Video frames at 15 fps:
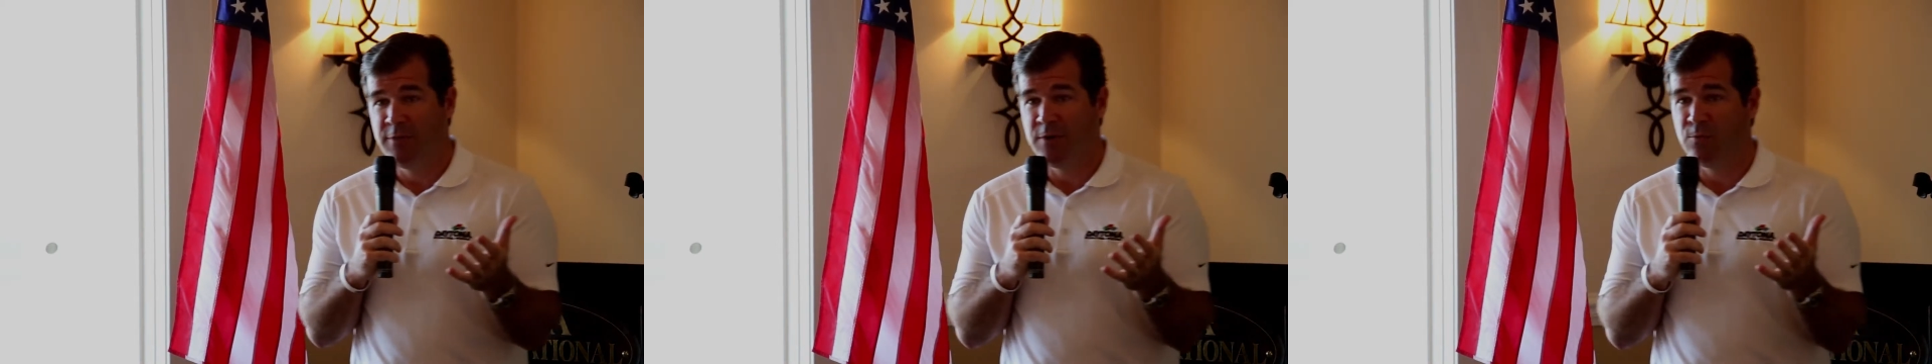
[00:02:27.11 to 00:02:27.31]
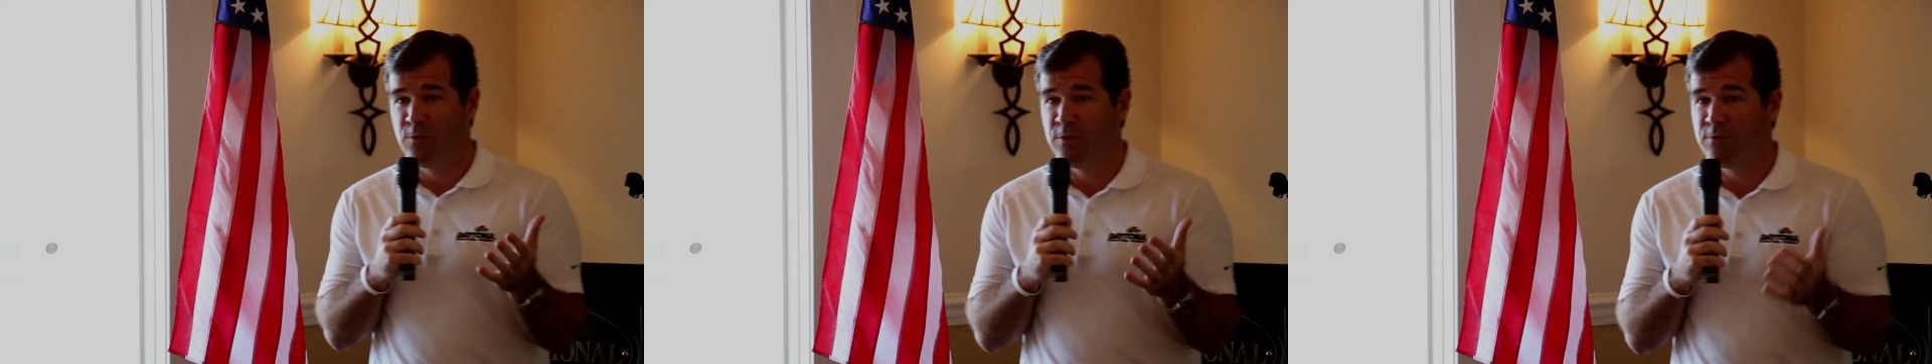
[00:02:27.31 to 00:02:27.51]

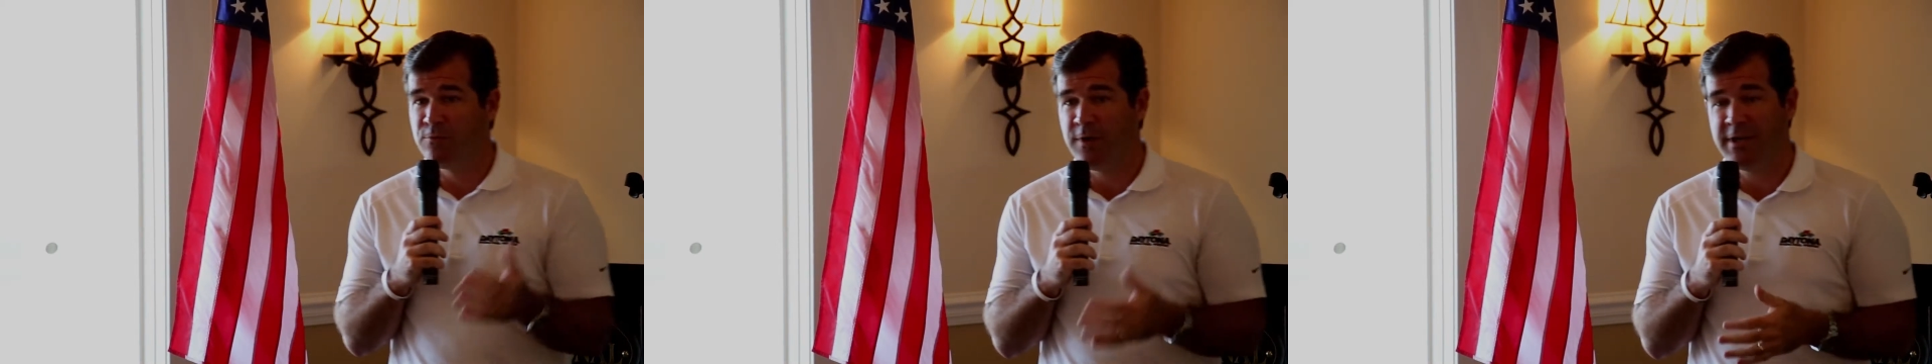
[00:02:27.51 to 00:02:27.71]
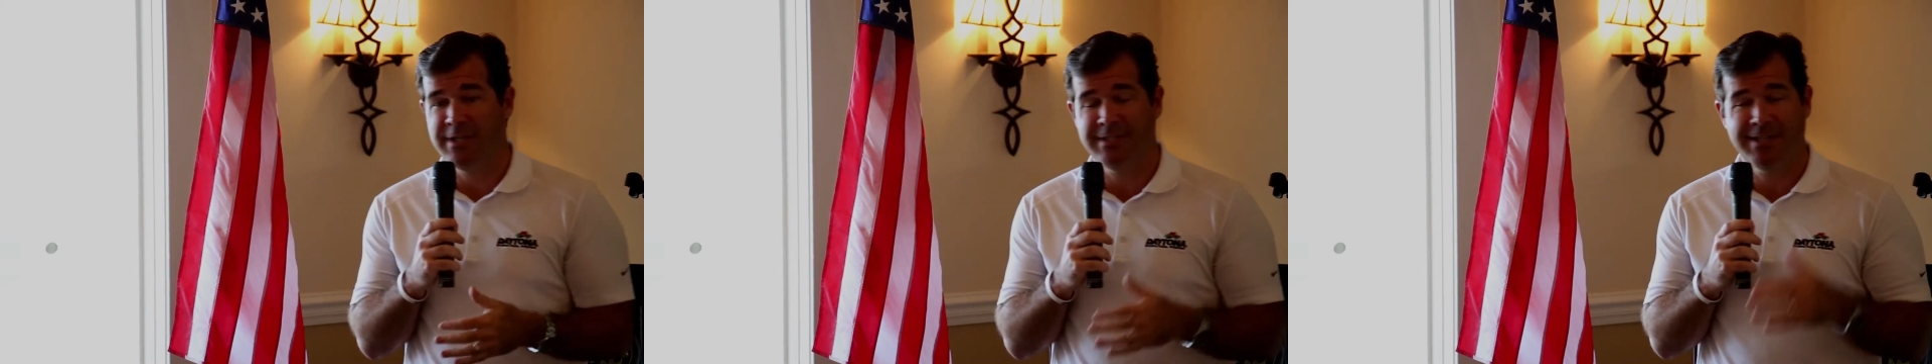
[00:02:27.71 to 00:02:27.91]
but we're
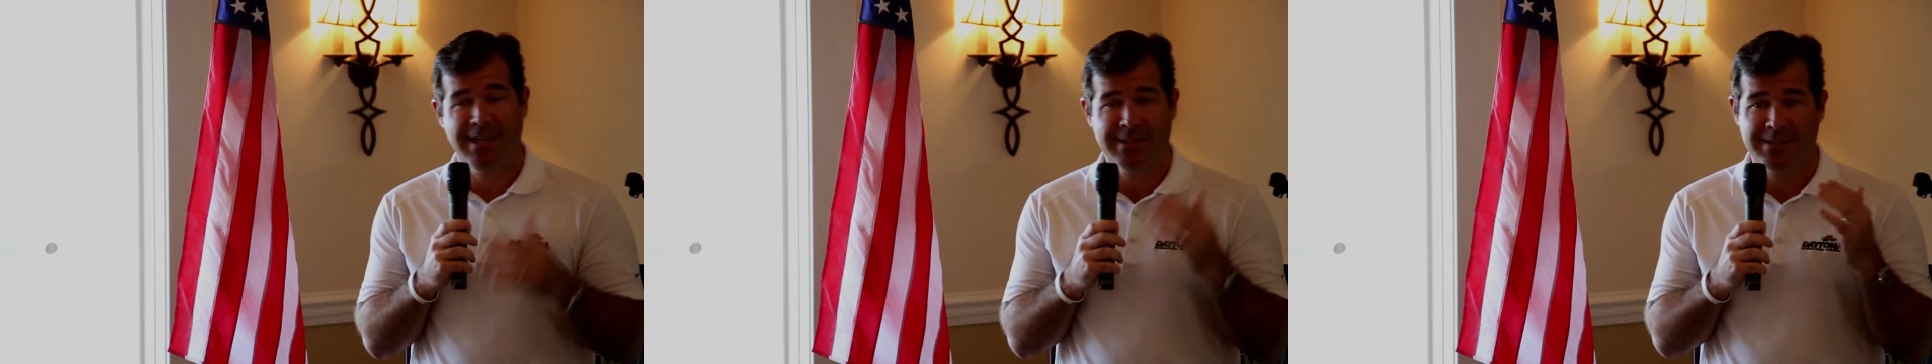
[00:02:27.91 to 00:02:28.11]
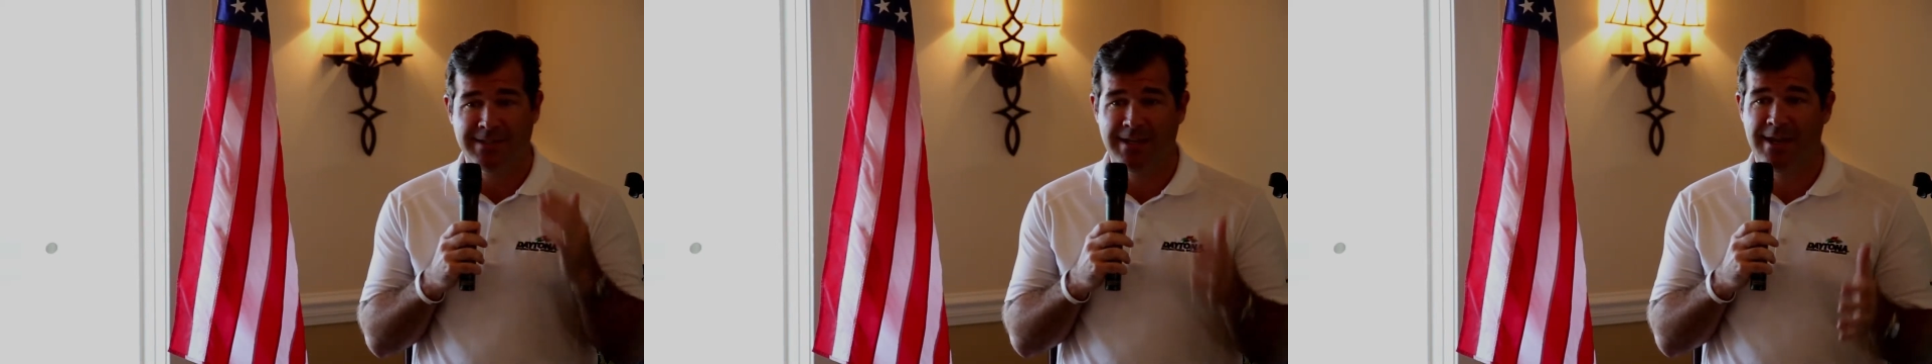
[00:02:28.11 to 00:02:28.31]
running
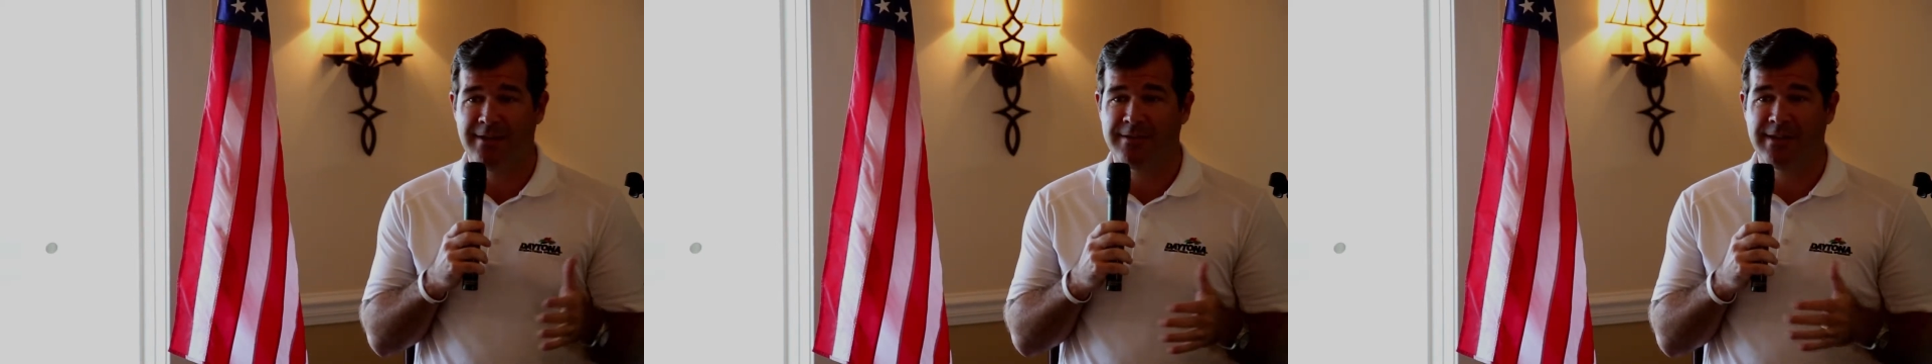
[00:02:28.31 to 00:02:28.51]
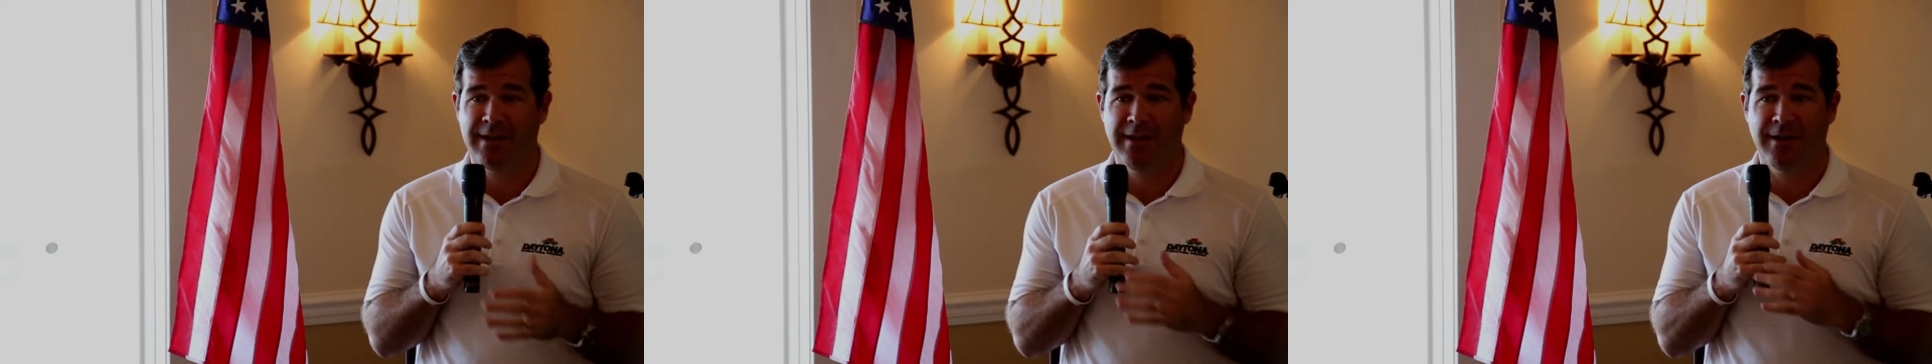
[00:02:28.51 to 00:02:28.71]
testing
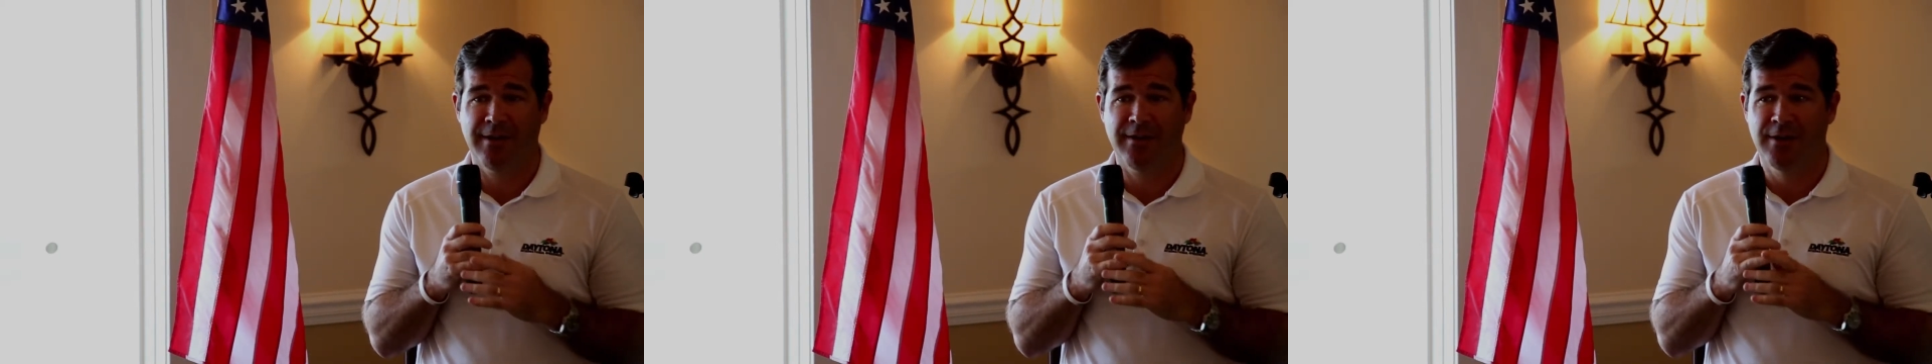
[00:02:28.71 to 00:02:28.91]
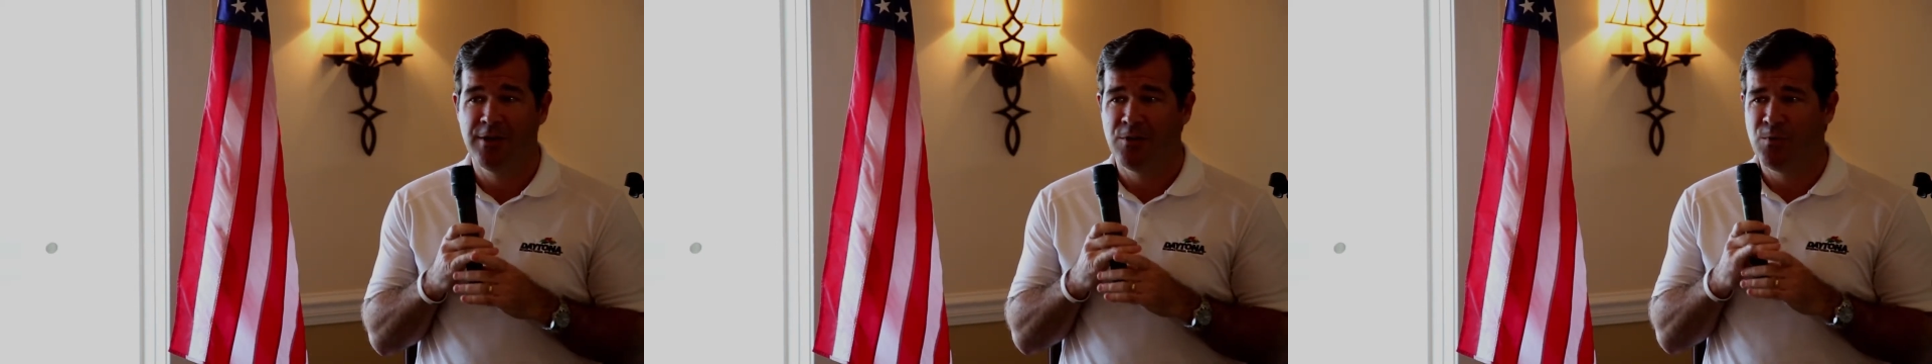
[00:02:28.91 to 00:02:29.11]
out
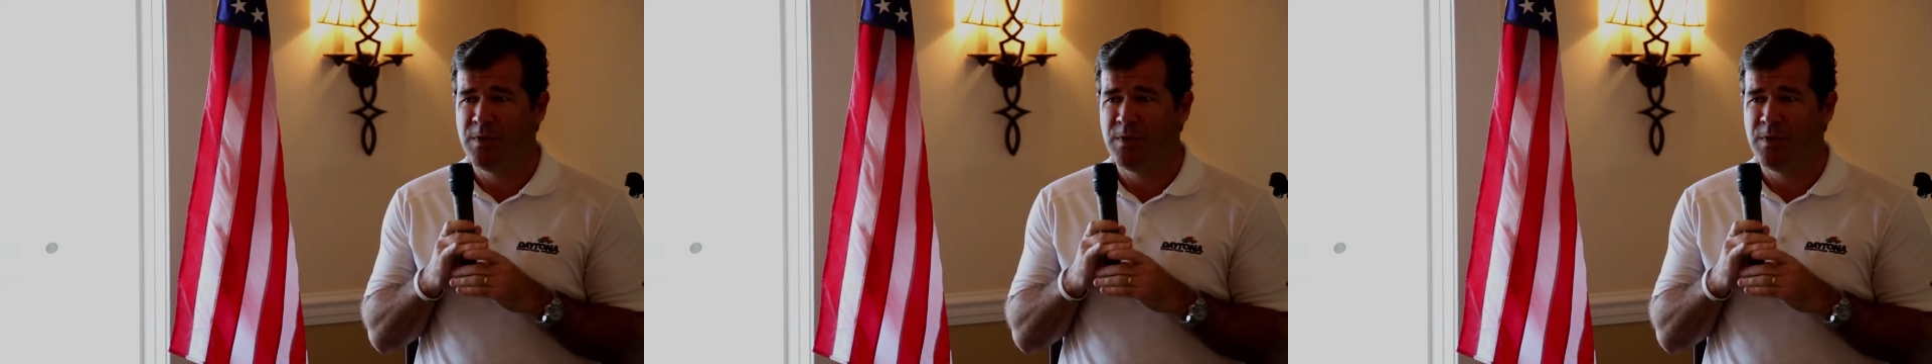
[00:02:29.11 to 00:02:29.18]
there.